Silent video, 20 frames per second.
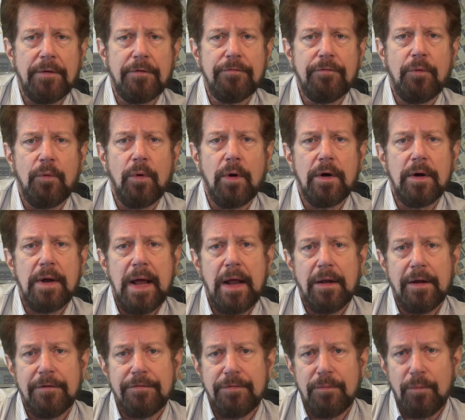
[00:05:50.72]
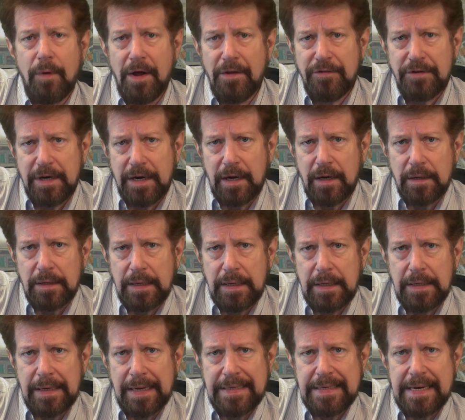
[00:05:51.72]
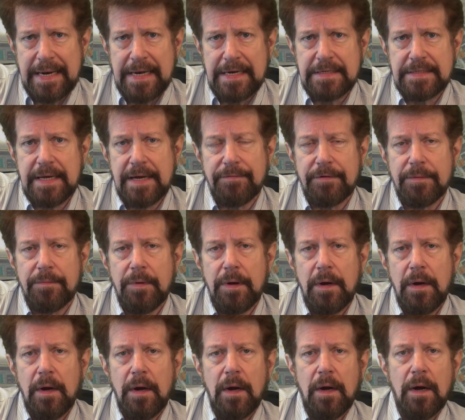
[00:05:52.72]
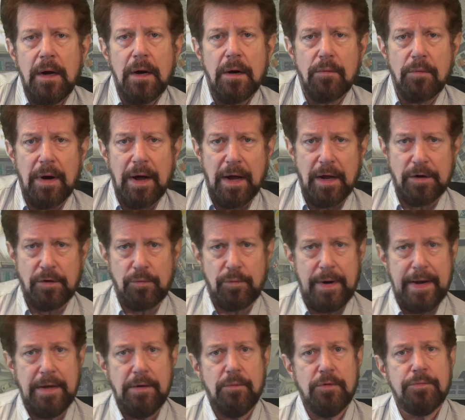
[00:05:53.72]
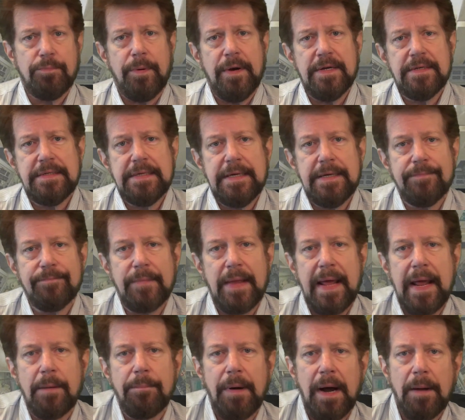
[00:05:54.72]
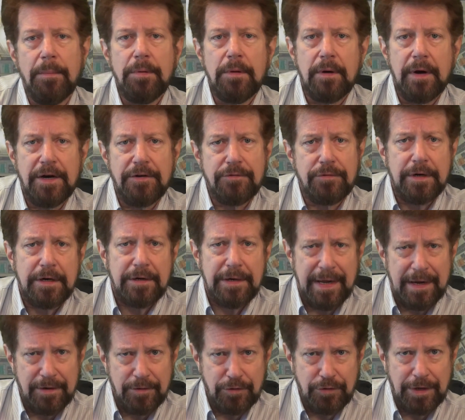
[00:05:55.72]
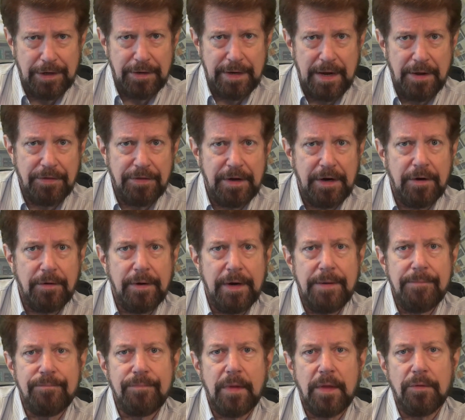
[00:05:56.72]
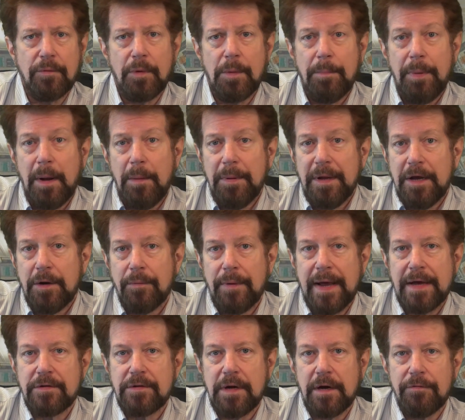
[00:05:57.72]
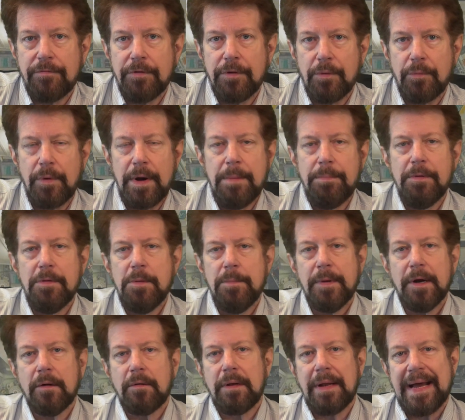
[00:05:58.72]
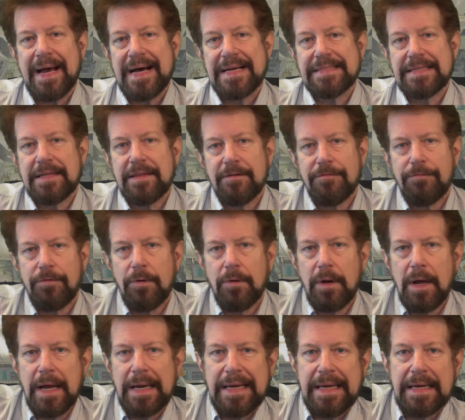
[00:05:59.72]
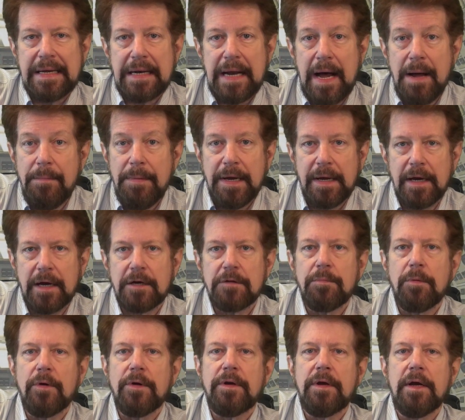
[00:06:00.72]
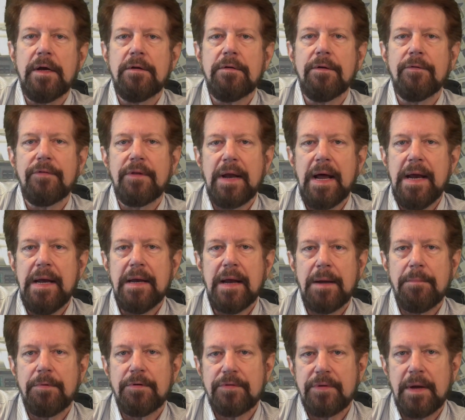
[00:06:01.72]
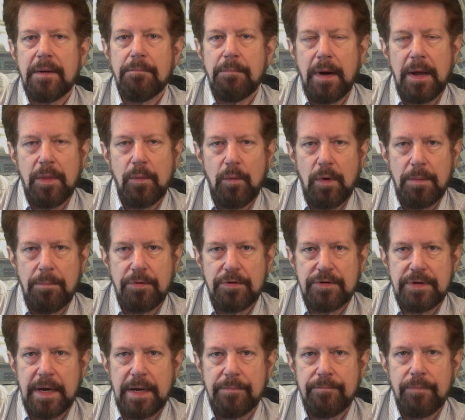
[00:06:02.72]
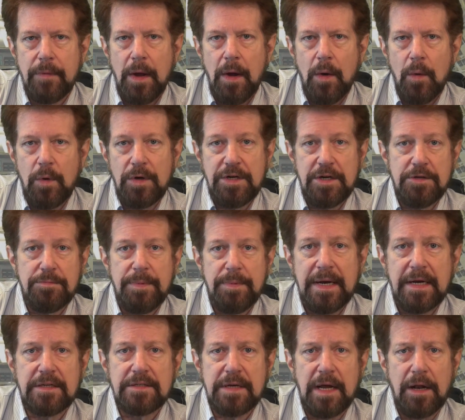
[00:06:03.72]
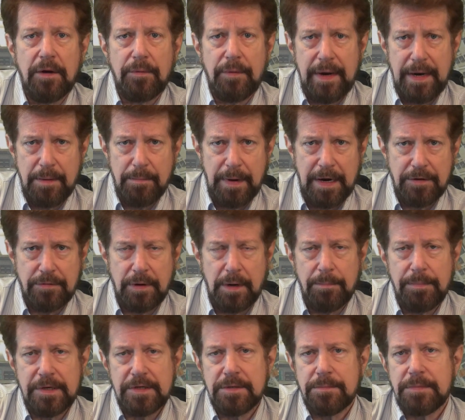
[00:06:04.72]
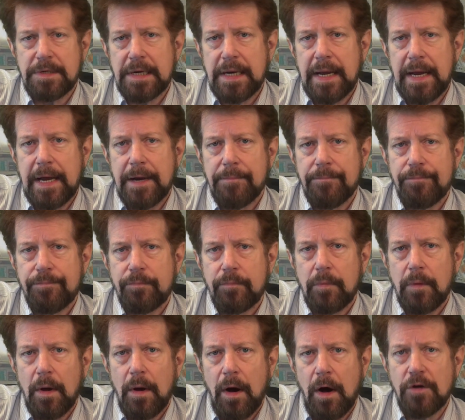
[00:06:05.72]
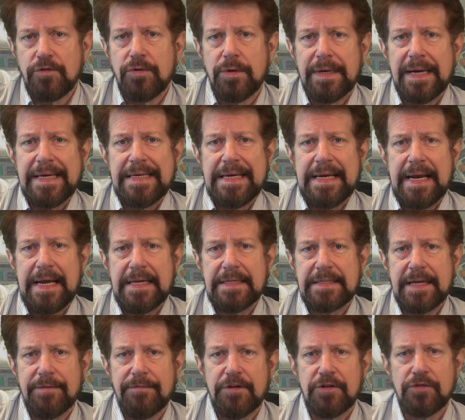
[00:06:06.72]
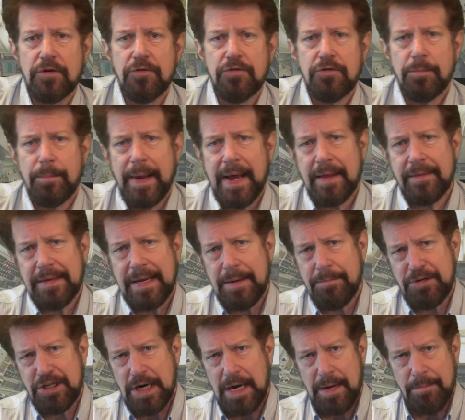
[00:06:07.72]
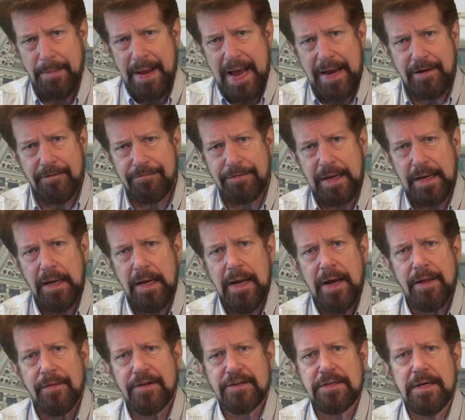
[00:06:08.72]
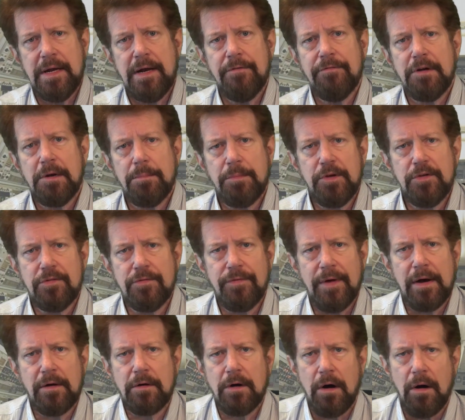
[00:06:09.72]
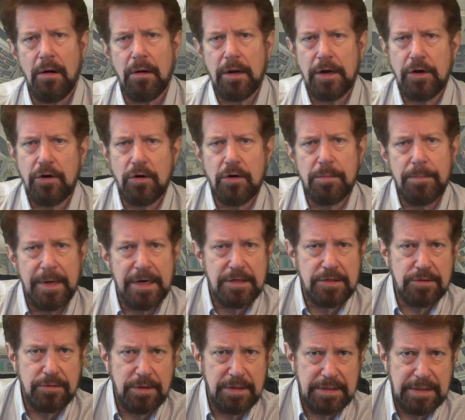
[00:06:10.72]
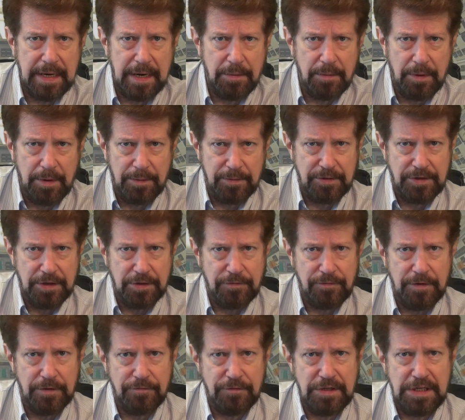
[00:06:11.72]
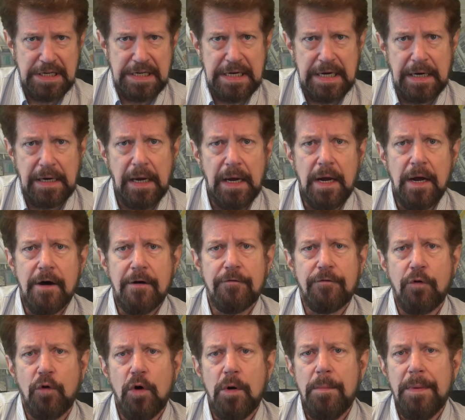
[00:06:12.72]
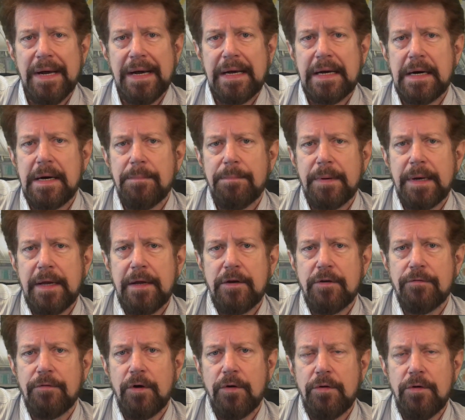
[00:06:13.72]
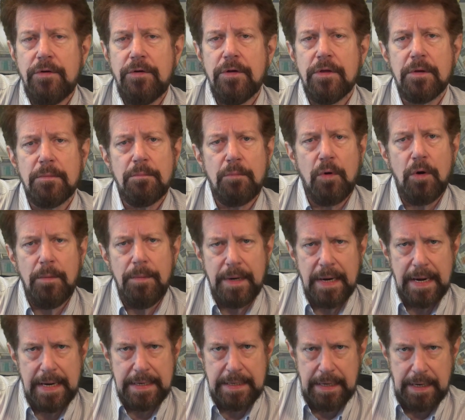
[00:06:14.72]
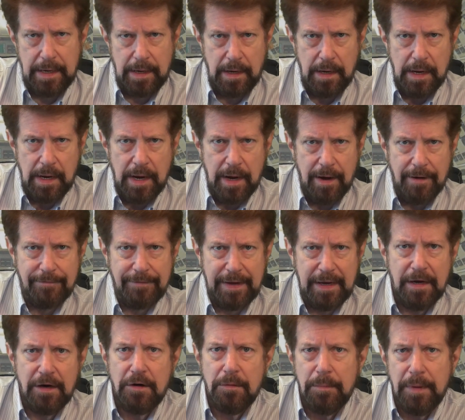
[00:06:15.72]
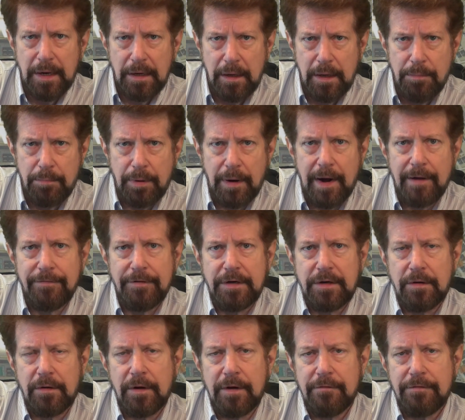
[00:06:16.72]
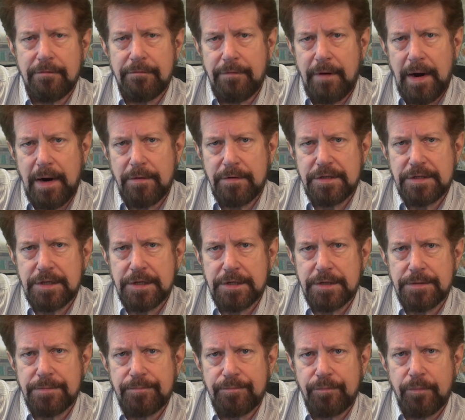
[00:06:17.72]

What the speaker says: for L.F. Rothschild in 1987. Reagan was president and had popularized trickle-down theory, the Republican rationale for the rape of the middle class, and the full-on economic exploitation of the 99% by the 1%, which has accelerated by Trumpism today. Also in 1987, a sociopath named John McAfee, the son of an abusive alcoholic who committed suicide when he was just 15, formed a company devoted to the morbid idea of incrementally profiteering from viruses.